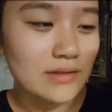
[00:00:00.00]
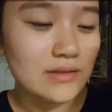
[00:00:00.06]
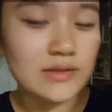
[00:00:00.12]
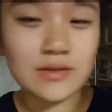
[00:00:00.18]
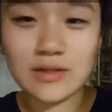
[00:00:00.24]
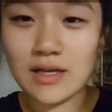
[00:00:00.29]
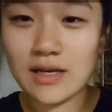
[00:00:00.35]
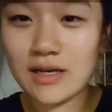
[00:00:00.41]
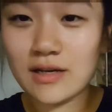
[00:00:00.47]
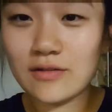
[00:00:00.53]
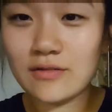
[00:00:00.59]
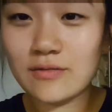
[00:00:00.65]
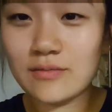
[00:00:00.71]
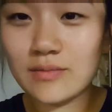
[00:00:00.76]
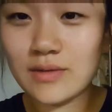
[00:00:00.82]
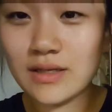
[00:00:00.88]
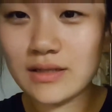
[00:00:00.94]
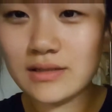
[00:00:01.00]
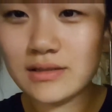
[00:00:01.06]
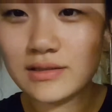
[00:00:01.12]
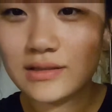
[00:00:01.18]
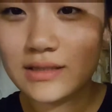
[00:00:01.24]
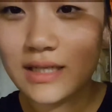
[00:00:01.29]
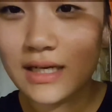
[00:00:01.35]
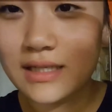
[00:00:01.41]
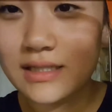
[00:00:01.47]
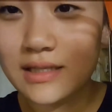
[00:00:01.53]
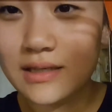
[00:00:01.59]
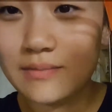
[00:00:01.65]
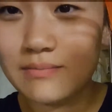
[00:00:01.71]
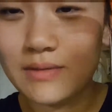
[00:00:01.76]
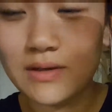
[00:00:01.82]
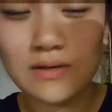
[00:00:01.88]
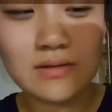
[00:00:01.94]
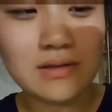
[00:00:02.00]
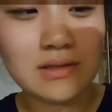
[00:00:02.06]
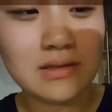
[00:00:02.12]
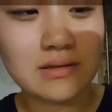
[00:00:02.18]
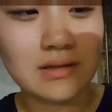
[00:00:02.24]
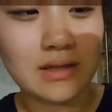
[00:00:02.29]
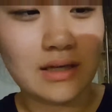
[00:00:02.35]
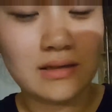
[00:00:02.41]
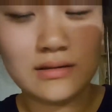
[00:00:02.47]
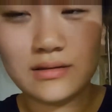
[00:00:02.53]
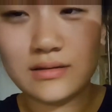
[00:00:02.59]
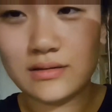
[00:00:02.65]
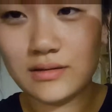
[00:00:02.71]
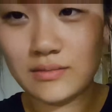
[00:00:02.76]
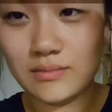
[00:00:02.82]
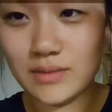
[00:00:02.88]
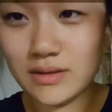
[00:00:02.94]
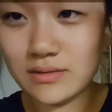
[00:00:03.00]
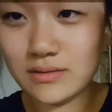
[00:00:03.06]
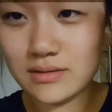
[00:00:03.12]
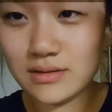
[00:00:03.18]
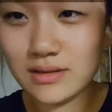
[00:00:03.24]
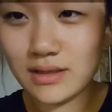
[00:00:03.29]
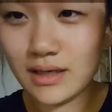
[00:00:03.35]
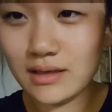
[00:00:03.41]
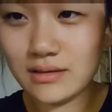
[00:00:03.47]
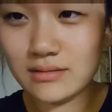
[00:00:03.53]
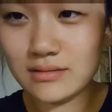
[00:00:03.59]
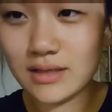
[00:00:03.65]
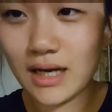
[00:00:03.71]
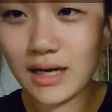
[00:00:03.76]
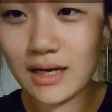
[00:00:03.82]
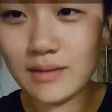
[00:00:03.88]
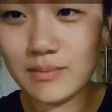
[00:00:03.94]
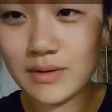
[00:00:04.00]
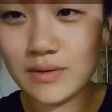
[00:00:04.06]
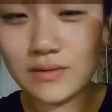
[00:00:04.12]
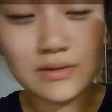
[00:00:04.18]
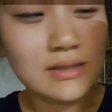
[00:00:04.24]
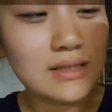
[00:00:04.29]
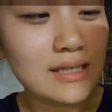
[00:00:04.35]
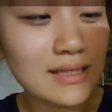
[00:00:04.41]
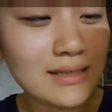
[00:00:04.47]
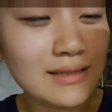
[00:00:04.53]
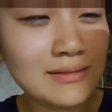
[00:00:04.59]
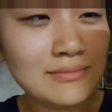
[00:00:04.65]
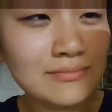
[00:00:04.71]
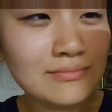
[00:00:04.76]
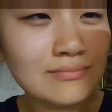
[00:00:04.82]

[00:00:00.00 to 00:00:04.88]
So they give me just Thai tea milk, like the milk, Thai, Thai milk tea.